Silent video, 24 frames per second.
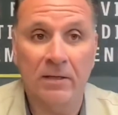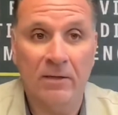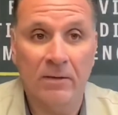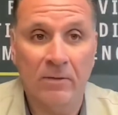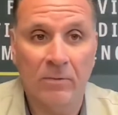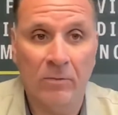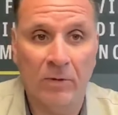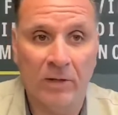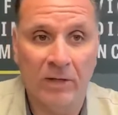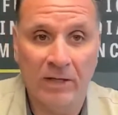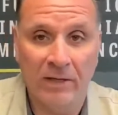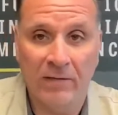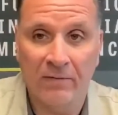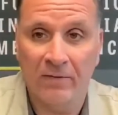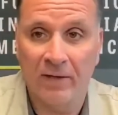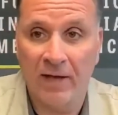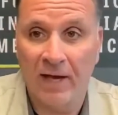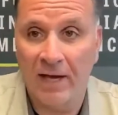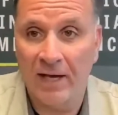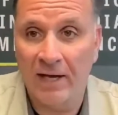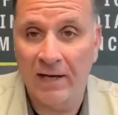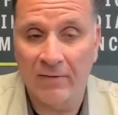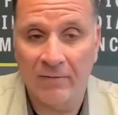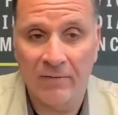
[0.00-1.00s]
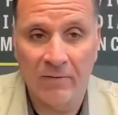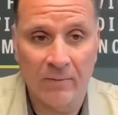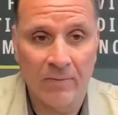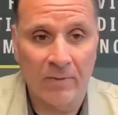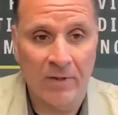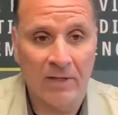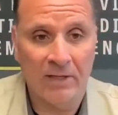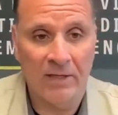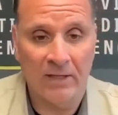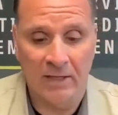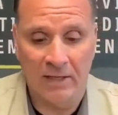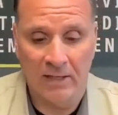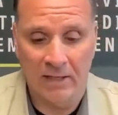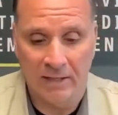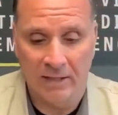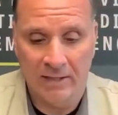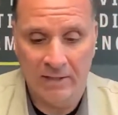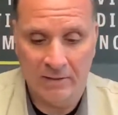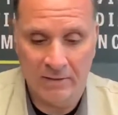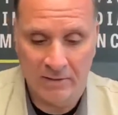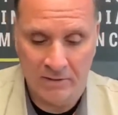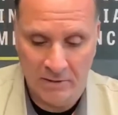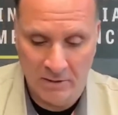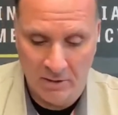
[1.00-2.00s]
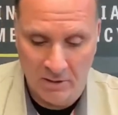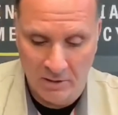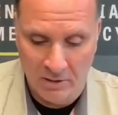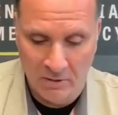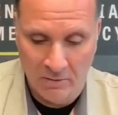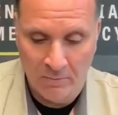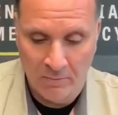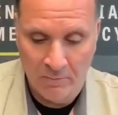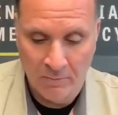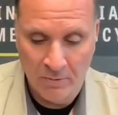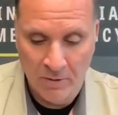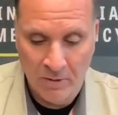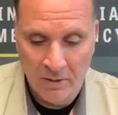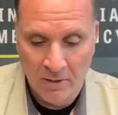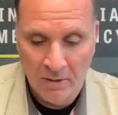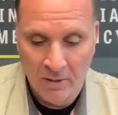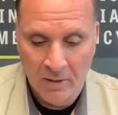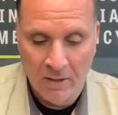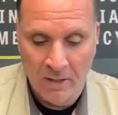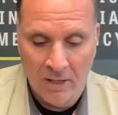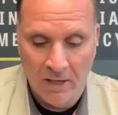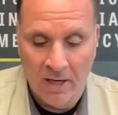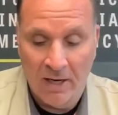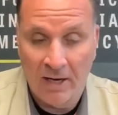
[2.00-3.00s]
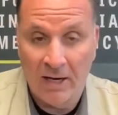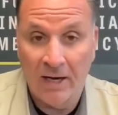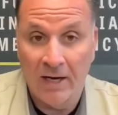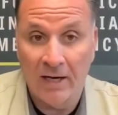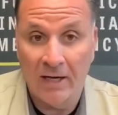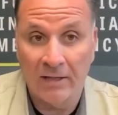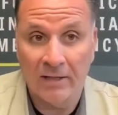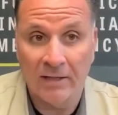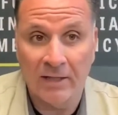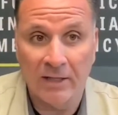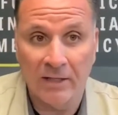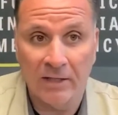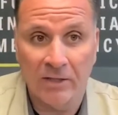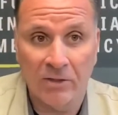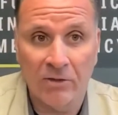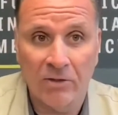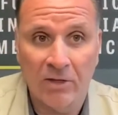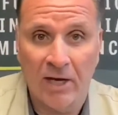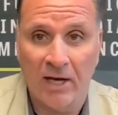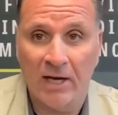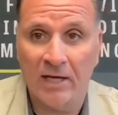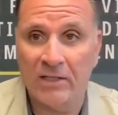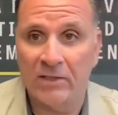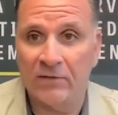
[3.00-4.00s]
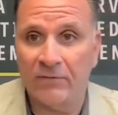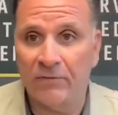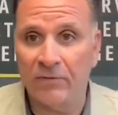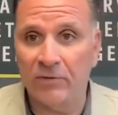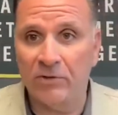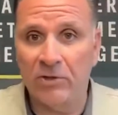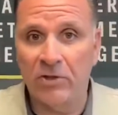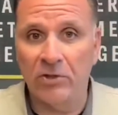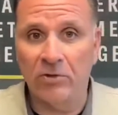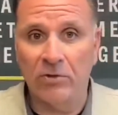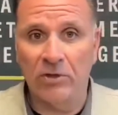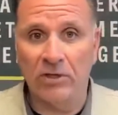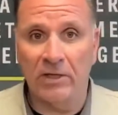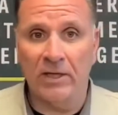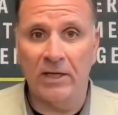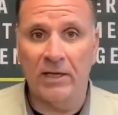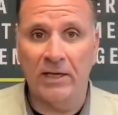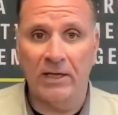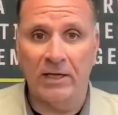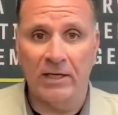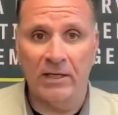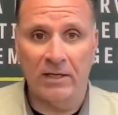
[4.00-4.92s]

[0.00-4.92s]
We have got everybody in. So thank you guys for tuning in.